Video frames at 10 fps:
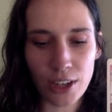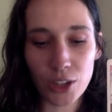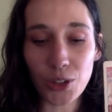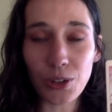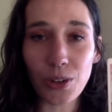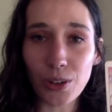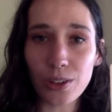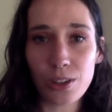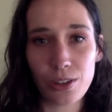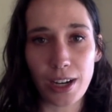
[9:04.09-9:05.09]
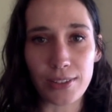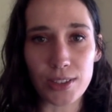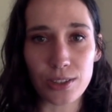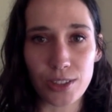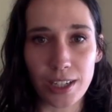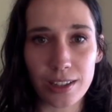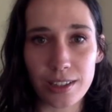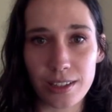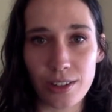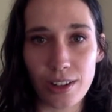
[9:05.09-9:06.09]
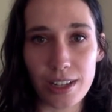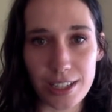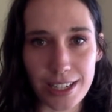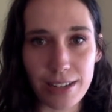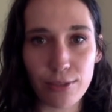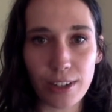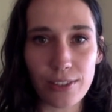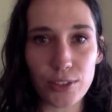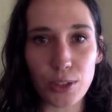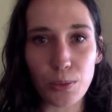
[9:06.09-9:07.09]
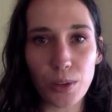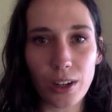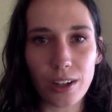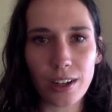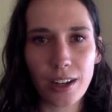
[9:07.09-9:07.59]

You know that you have the strength to achieve whatever you want.